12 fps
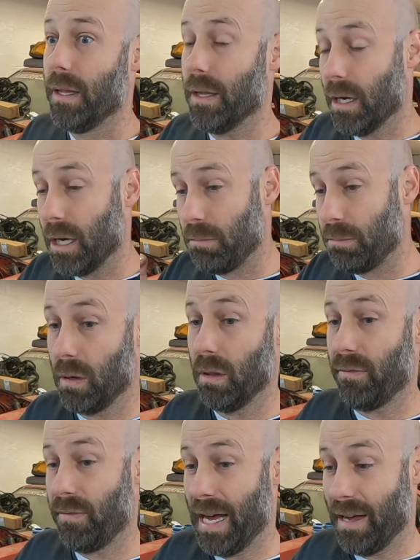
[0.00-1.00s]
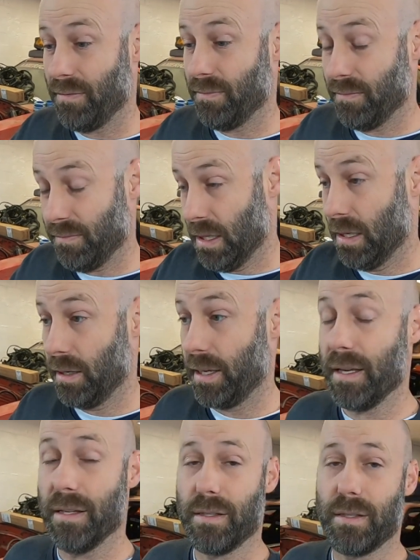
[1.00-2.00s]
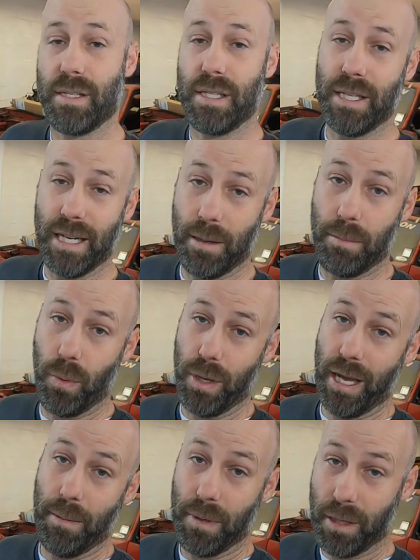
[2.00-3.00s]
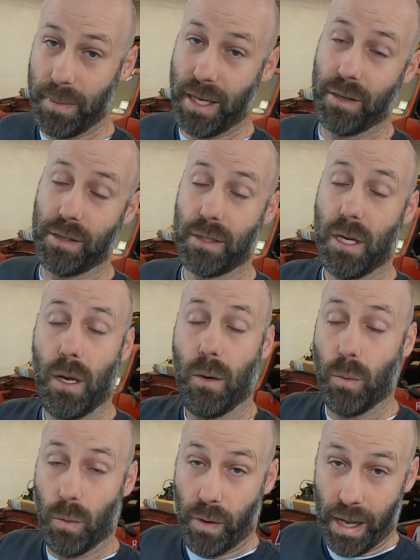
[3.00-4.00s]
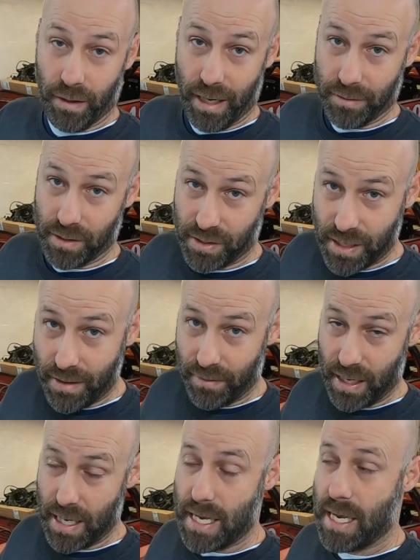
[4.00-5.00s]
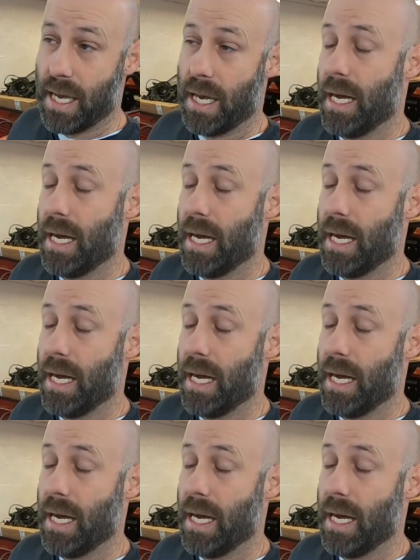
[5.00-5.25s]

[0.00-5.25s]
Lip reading: The hub on the 5 lug is 69.9 millimeters. We'll round it out to 70.